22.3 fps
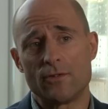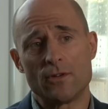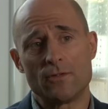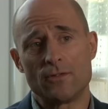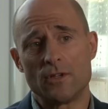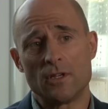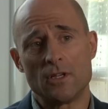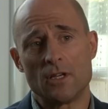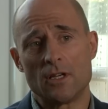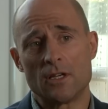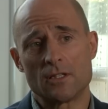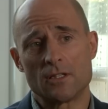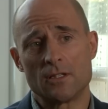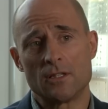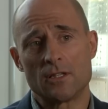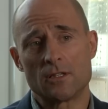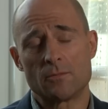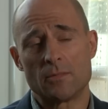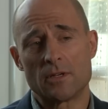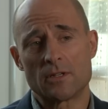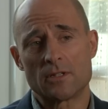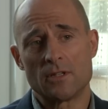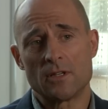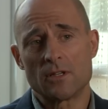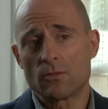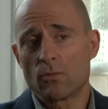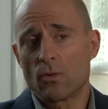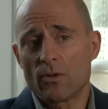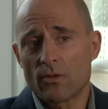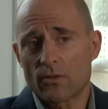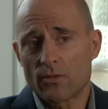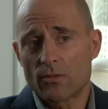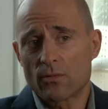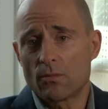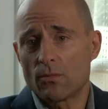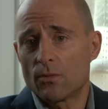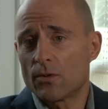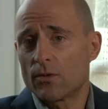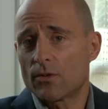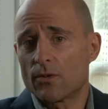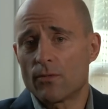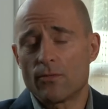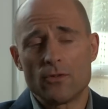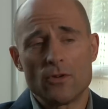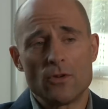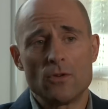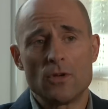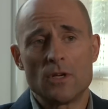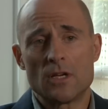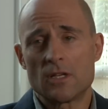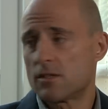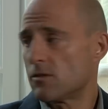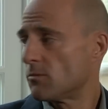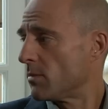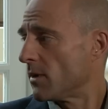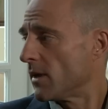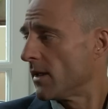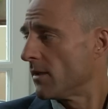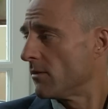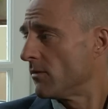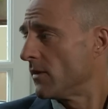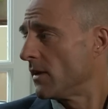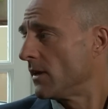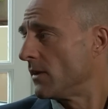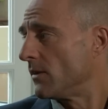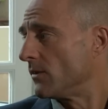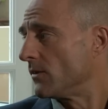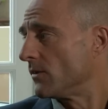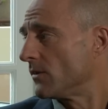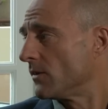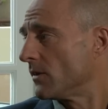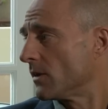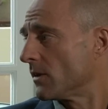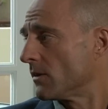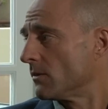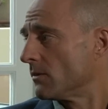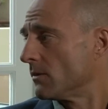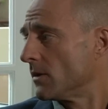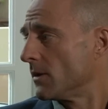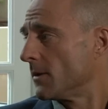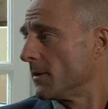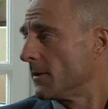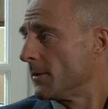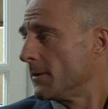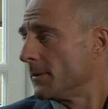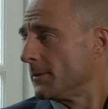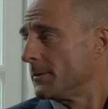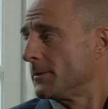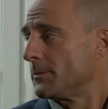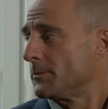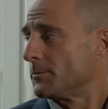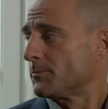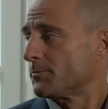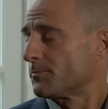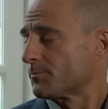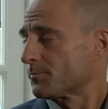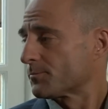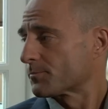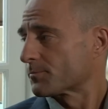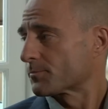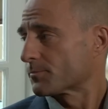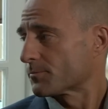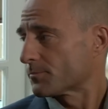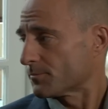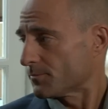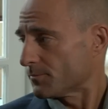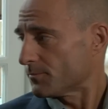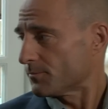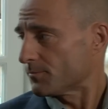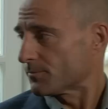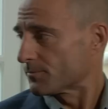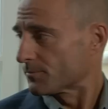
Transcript: 50 years in this business, what's, what's a few years of playing villains? I remember a very,